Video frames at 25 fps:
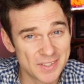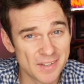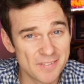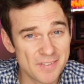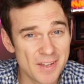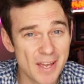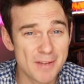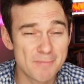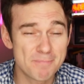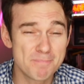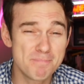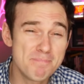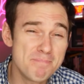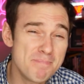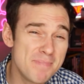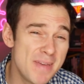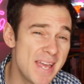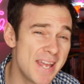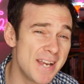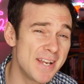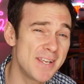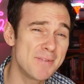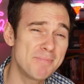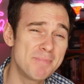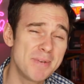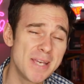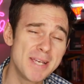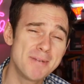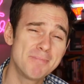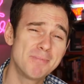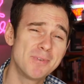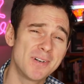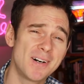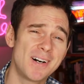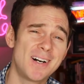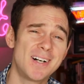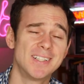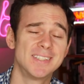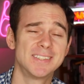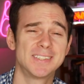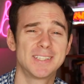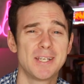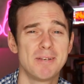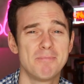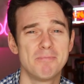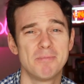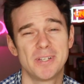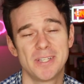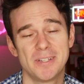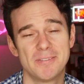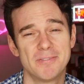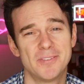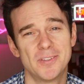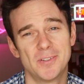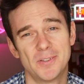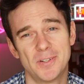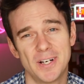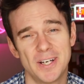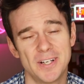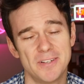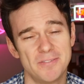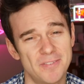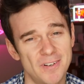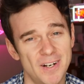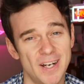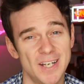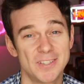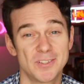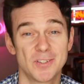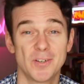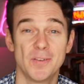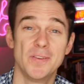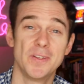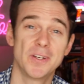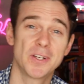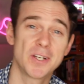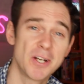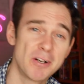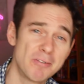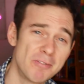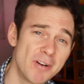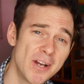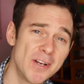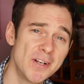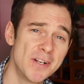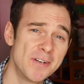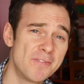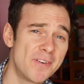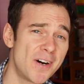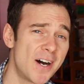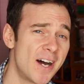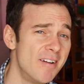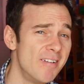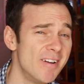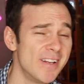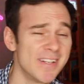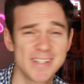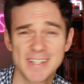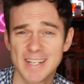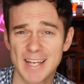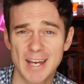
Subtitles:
I've had many people asking me for advice on the coronavirus.